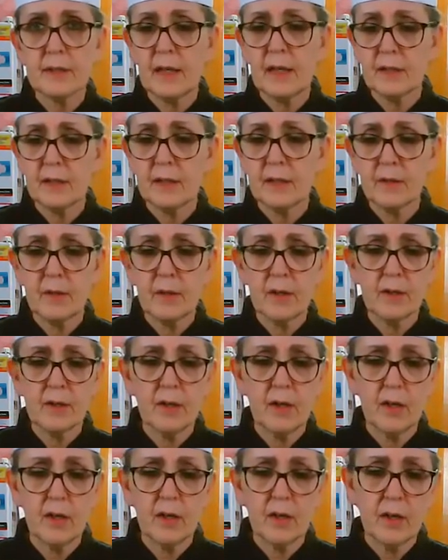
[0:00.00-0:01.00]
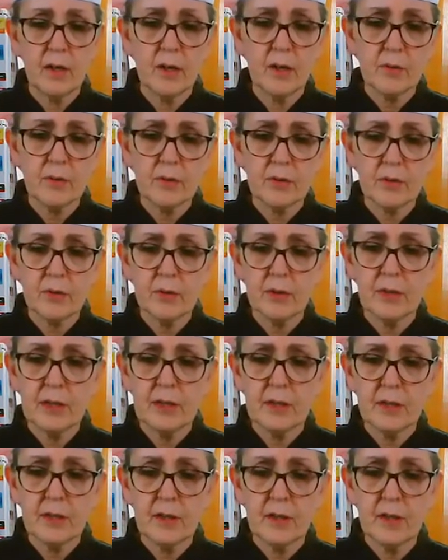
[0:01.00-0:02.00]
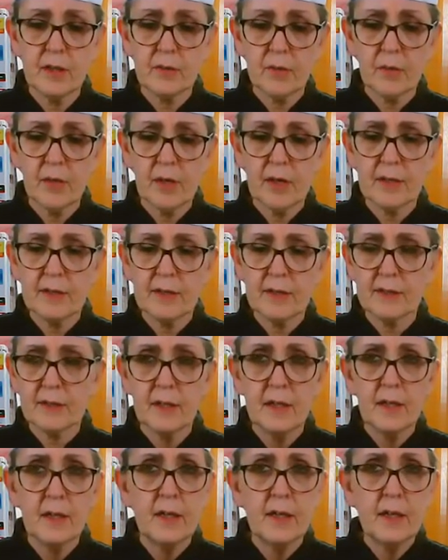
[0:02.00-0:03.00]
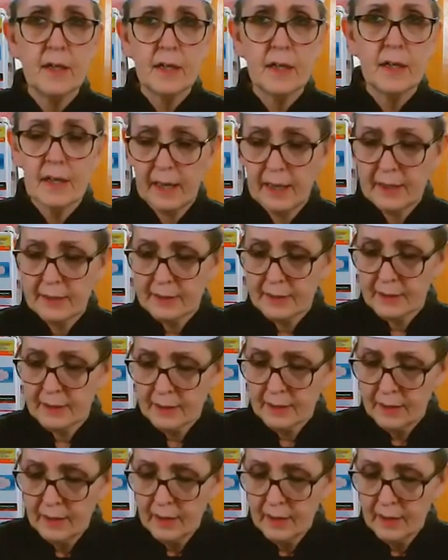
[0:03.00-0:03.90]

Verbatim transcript: I know our local store here called Crest, it has it.